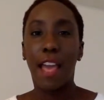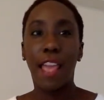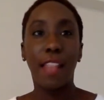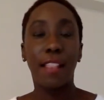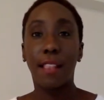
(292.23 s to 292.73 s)

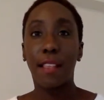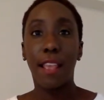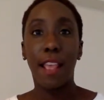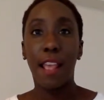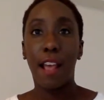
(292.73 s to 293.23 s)
in
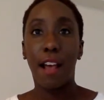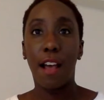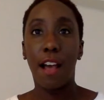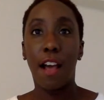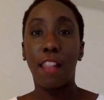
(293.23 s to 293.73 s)

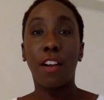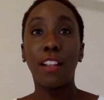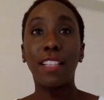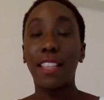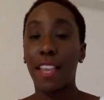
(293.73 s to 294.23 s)

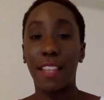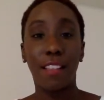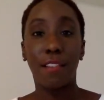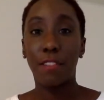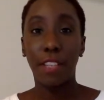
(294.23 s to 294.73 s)
along the lines
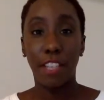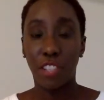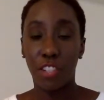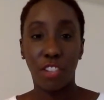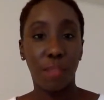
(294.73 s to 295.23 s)
of
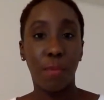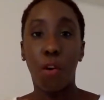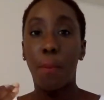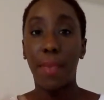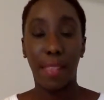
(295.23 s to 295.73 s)
relationship
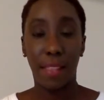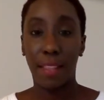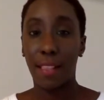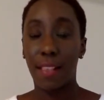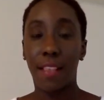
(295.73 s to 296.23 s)
or
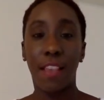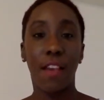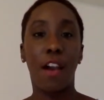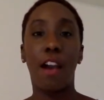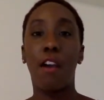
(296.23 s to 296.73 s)
business
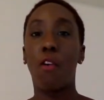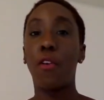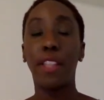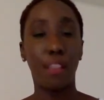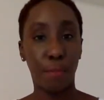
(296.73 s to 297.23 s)

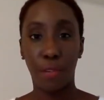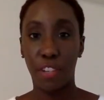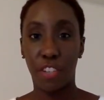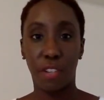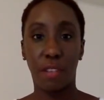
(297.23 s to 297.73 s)
or
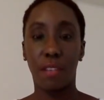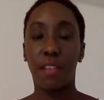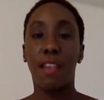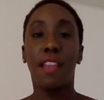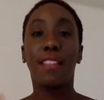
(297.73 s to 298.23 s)
inspiration
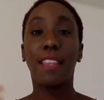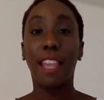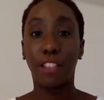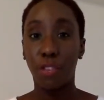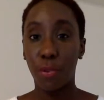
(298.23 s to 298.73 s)
to
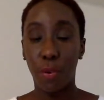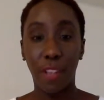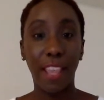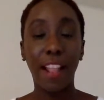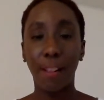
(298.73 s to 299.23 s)
get you going,
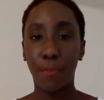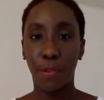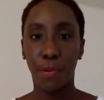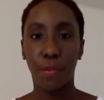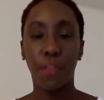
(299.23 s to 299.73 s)
to help
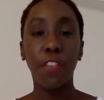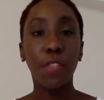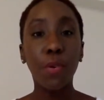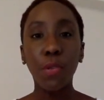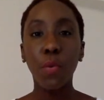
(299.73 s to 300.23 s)
you. So, for
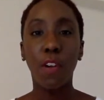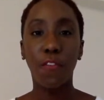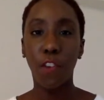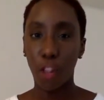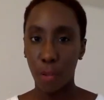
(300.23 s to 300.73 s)
those who are
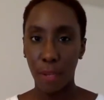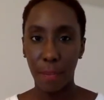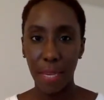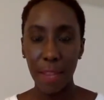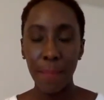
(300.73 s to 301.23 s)
following
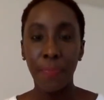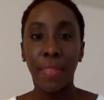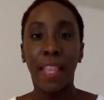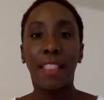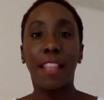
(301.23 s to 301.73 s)
me,
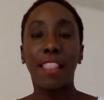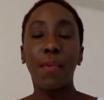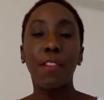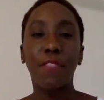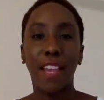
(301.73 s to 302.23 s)
that they
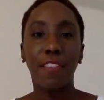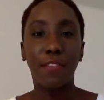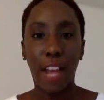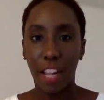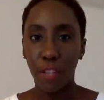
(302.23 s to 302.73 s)
would find
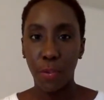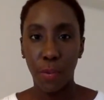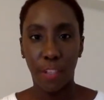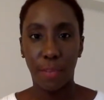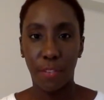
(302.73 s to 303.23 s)
value in
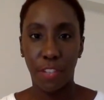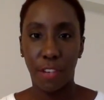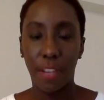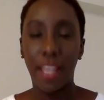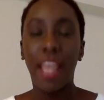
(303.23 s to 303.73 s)
what I'm sharing,